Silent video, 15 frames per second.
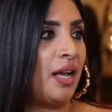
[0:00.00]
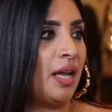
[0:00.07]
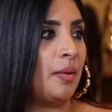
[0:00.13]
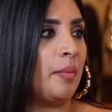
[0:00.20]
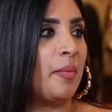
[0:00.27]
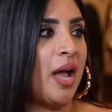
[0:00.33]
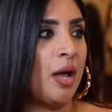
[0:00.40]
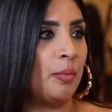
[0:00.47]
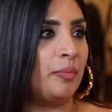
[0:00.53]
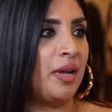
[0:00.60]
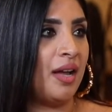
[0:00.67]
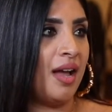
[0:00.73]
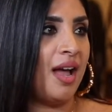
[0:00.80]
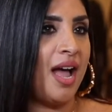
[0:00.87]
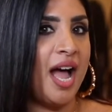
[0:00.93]
And
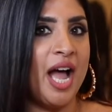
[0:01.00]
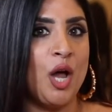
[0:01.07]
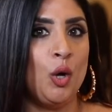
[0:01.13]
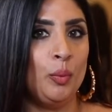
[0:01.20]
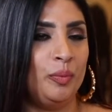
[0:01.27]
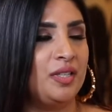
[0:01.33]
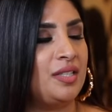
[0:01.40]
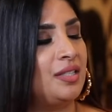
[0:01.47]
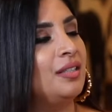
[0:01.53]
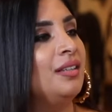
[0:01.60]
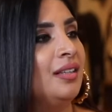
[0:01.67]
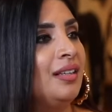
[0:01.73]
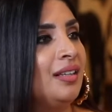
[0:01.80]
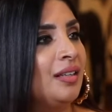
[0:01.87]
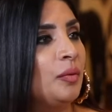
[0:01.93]
I hope this
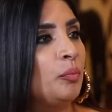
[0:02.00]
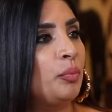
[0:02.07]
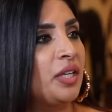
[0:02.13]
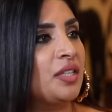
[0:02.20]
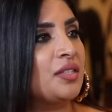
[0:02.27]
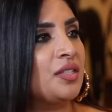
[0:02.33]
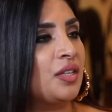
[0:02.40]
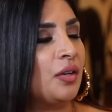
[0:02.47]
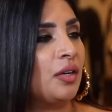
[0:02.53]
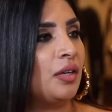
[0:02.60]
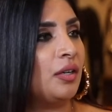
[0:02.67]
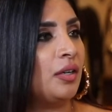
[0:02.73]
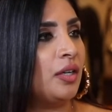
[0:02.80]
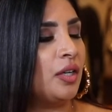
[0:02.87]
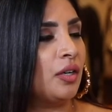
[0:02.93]
brings
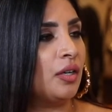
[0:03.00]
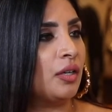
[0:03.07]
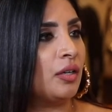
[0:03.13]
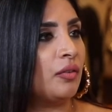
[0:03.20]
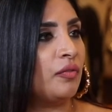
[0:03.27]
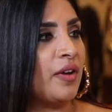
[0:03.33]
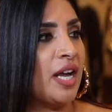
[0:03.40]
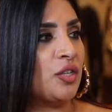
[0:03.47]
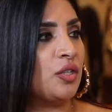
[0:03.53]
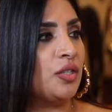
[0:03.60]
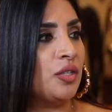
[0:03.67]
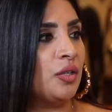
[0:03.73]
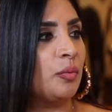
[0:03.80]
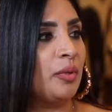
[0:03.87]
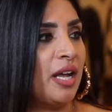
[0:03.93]
your fashion
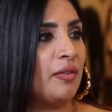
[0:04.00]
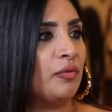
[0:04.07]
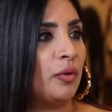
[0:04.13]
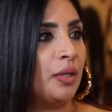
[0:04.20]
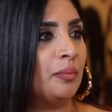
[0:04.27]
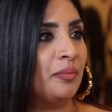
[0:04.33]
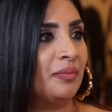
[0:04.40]
to a platform.